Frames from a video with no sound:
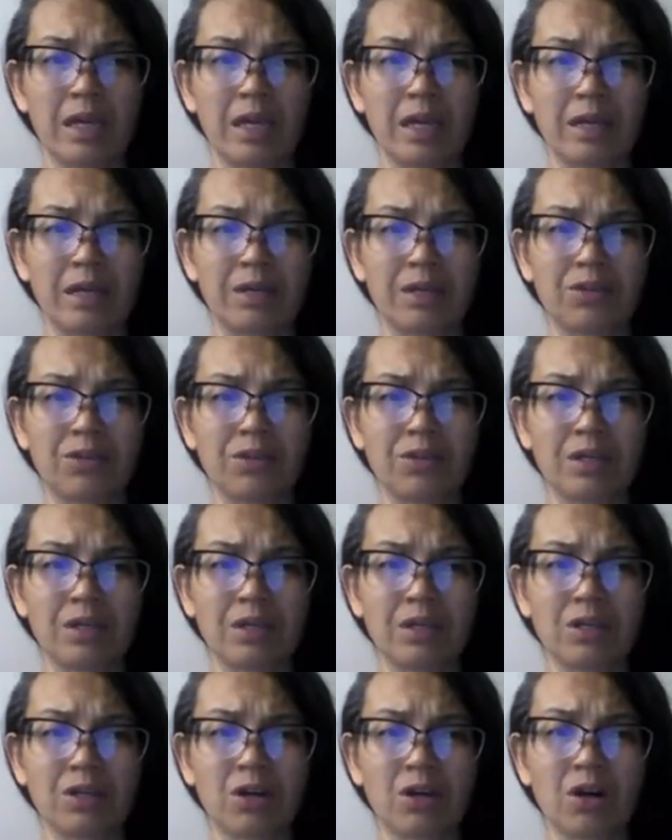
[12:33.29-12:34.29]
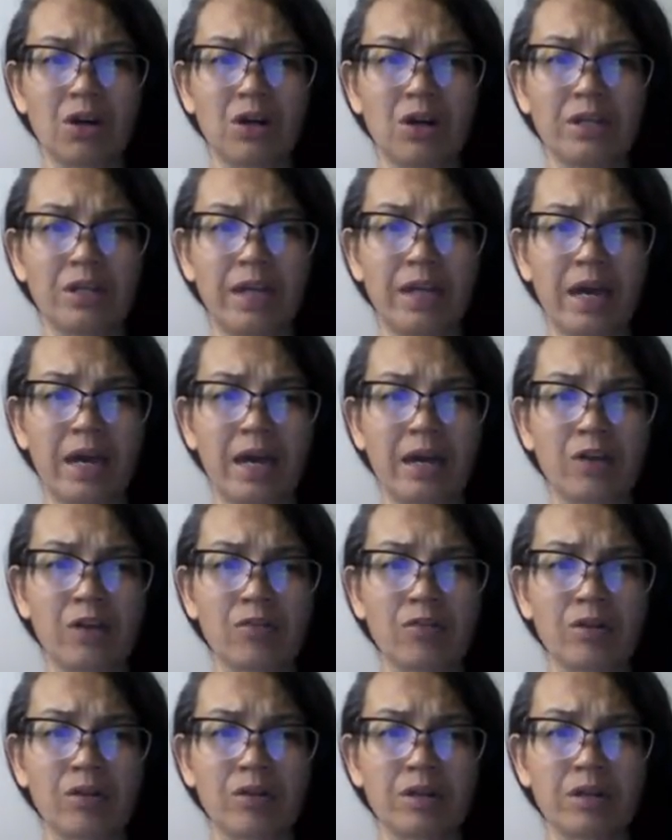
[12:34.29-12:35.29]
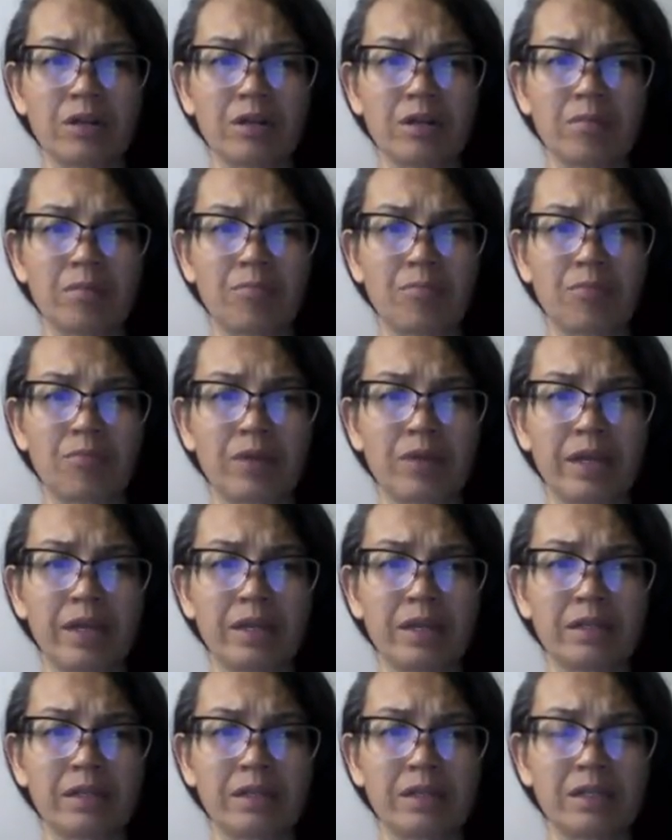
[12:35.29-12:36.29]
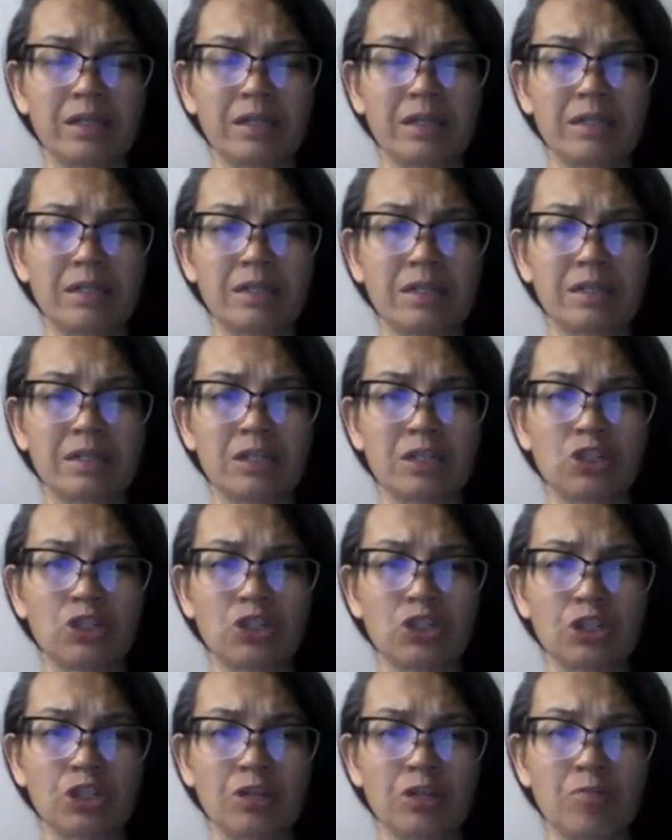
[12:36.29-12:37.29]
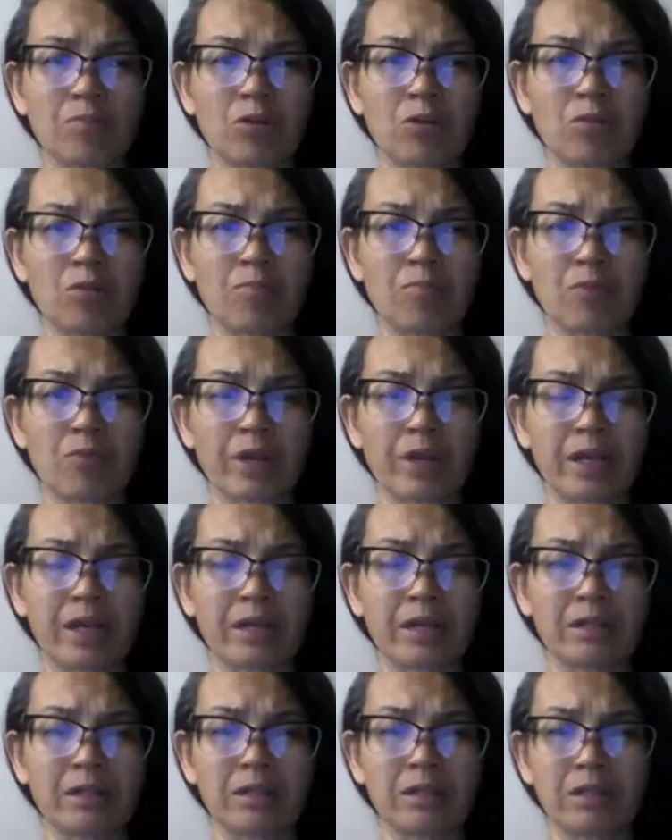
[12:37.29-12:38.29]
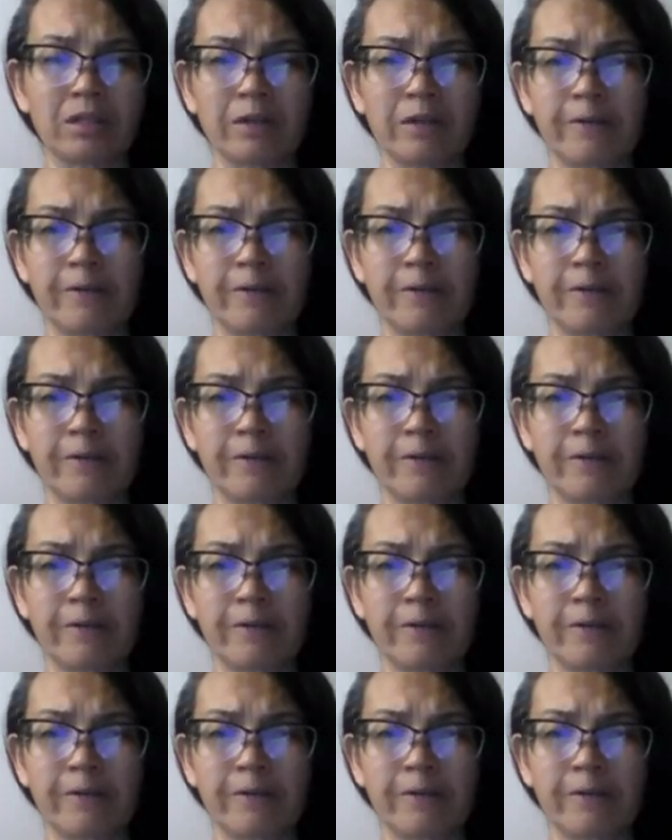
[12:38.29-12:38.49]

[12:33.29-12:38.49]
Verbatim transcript: and I think Conagra brand is a G M O brand.